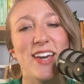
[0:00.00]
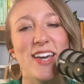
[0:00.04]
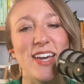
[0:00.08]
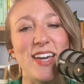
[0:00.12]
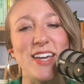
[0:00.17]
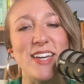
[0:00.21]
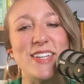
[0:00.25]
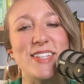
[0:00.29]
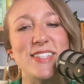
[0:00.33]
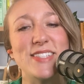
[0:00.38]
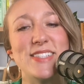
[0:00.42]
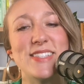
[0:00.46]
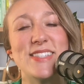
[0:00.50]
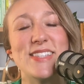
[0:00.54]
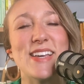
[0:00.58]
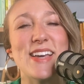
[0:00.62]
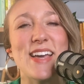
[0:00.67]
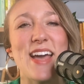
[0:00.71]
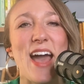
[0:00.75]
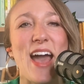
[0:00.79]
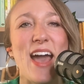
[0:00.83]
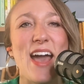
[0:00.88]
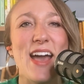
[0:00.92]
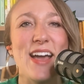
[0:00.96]
is
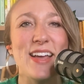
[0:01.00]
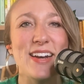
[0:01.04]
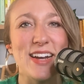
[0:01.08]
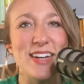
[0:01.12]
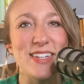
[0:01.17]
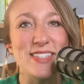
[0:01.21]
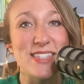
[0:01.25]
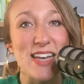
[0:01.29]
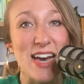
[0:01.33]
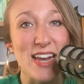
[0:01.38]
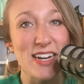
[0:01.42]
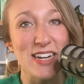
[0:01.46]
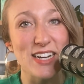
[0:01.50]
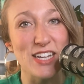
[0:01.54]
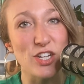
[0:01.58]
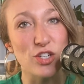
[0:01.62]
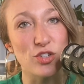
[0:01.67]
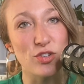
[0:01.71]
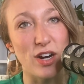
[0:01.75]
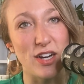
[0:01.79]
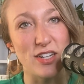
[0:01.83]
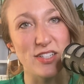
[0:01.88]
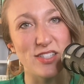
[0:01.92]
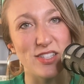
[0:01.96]
an identity
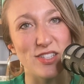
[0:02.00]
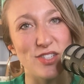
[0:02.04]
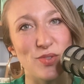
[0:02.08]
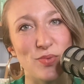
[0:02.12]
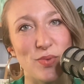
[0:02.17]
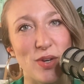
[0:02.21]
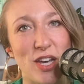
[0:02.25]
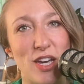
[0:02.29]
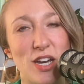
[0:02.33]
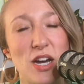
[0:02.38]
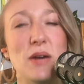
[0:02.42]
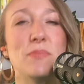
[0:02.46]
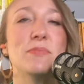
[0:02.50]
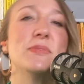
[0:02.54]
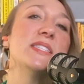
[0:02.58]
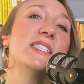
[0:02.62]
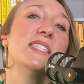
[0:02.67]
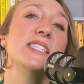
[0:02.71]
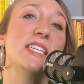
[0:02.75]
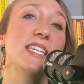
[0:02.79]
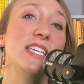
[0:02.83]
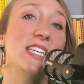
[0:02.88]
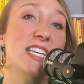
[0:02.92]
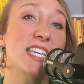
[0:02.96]
crisis when it comes
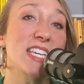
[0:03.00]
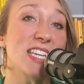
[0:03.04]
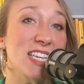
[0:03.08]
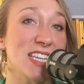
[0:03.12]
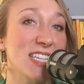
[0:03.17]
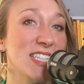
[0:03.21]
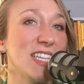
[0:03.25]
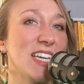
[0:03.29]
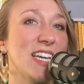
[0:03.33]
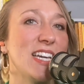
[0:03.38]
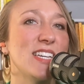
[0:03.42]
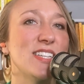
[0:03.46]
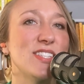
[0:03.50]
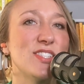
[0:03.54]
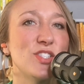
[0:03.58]
to healing.